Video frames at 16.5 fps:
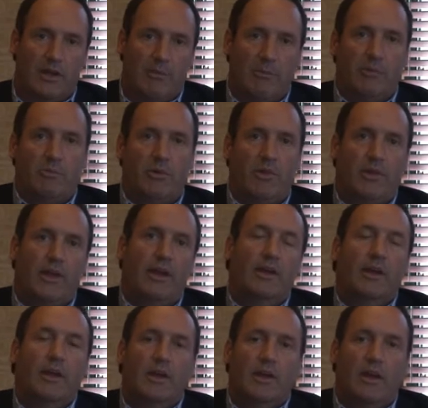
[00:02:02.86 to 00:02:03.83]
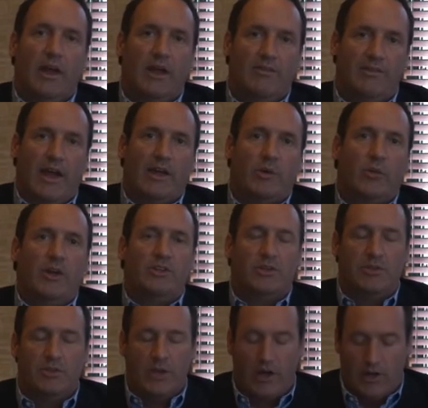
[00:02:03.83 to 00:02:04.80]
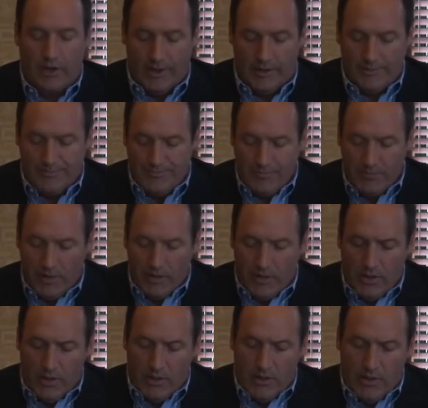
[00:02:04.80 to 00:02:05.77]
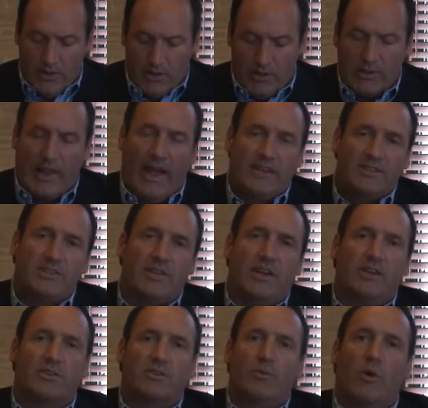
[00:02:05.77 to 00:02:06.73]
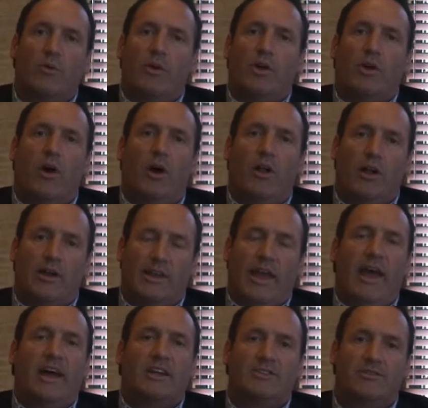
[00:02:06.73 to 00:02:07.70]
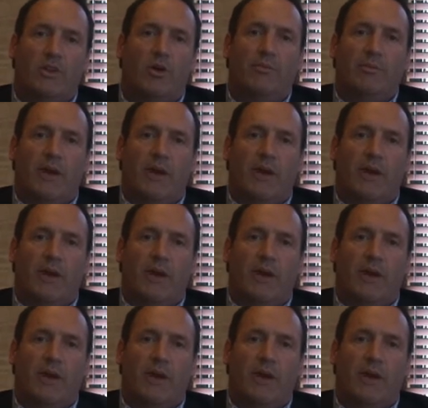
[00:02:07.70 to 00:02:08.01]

come up with a valuation target. Lastly is what we call a cash flow